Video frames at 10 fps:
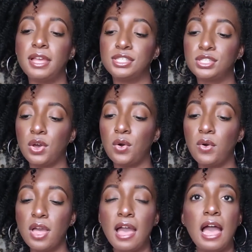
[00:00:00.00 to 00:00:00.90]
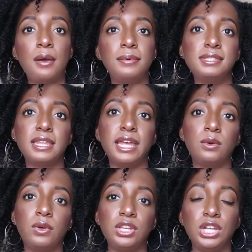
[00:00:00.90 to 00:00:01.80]
So I was
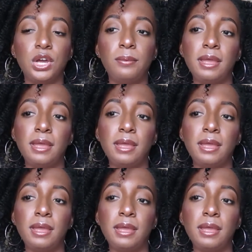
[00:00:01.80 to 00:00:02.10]
like, well, you know,